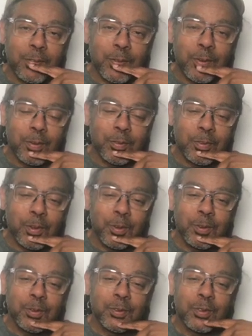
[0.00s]
on the
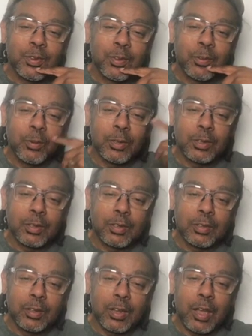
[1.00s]
phone with the,
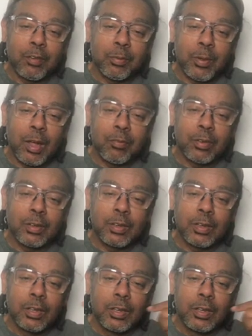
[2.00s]
the guy from Africa,